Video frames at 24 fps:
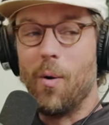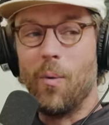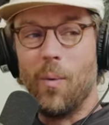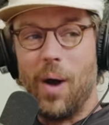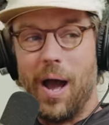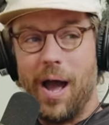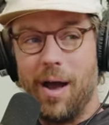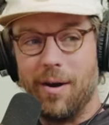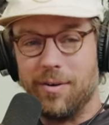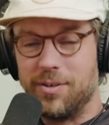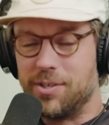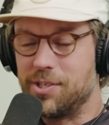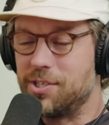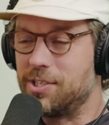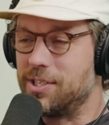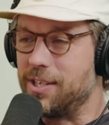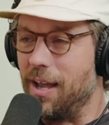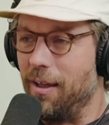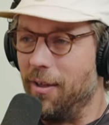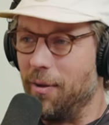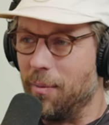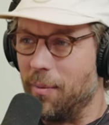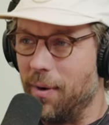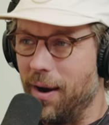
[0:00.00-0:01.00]
Oh wow! Just
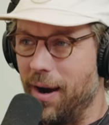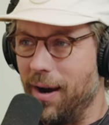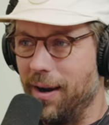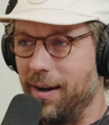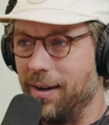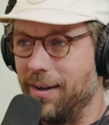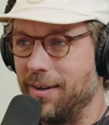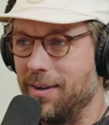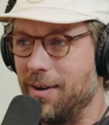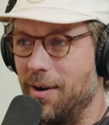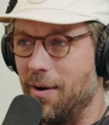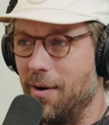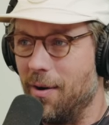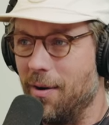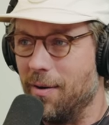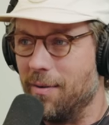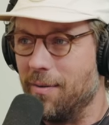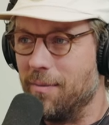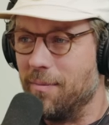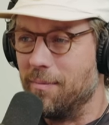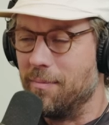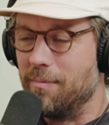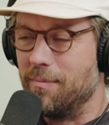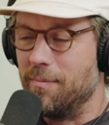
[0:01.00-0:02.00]
celebrating
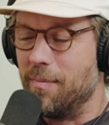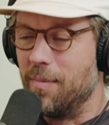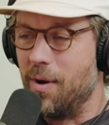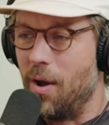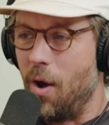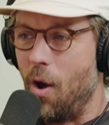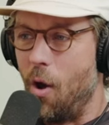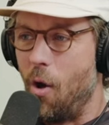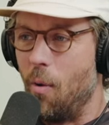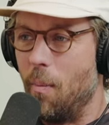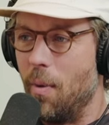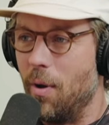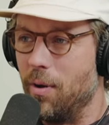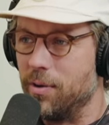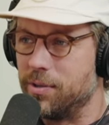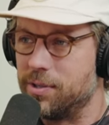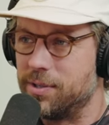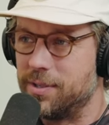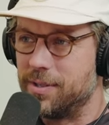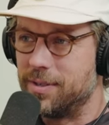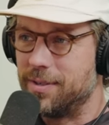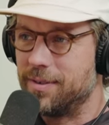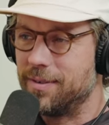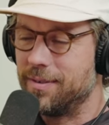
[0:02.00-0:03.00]
your
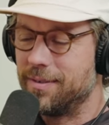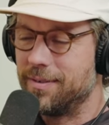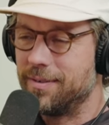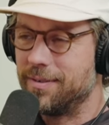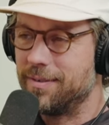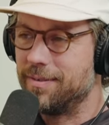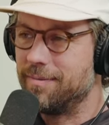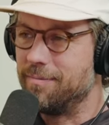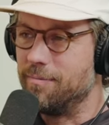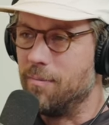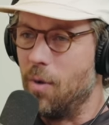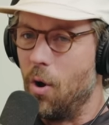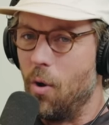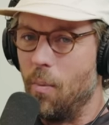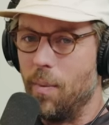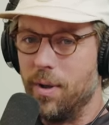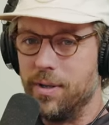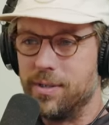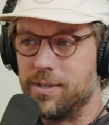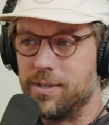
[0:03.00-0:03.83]
almost Moments. Oh